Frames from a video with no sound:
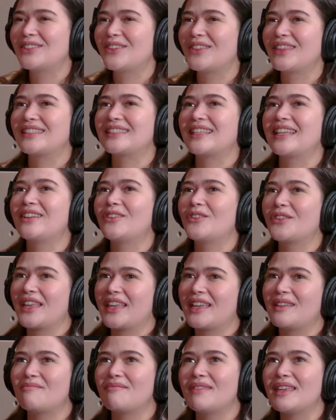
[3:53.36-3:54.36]
So they said,
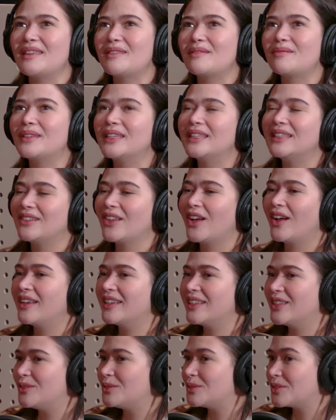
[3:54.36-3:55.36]
okay, maybe
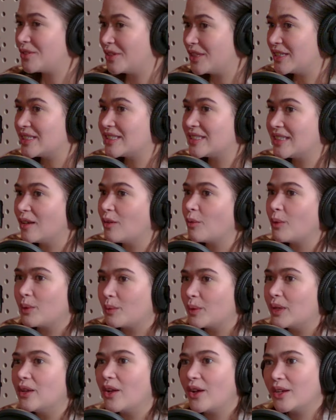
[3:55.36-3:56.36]
not use Krista
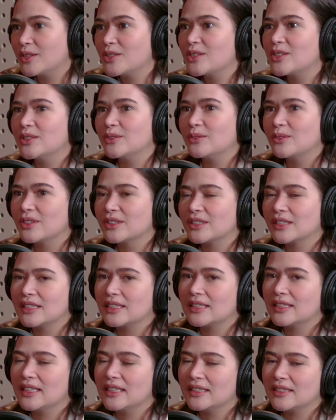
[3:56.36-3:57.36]
when we launch you because
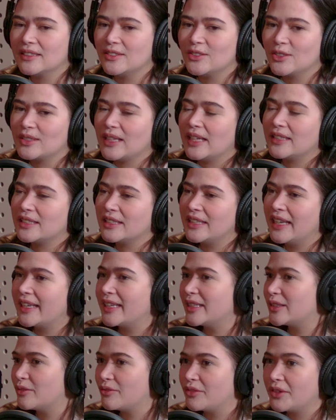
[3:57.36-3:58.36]
it just has a
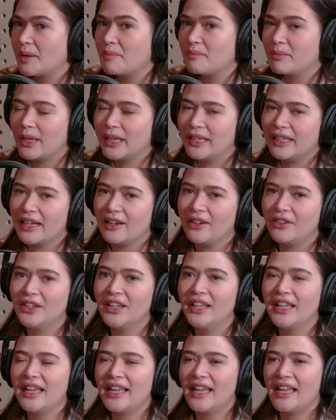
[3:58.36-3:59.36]
negative rep right now.
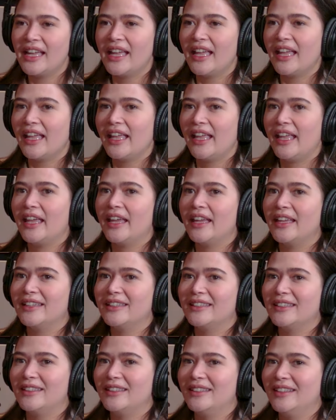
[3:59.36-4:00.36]

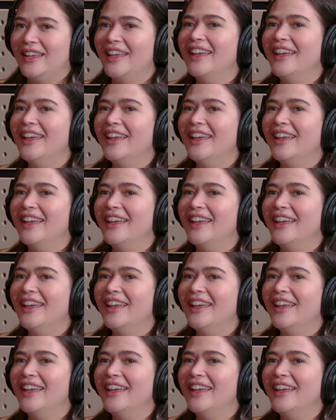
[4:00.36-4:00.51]
And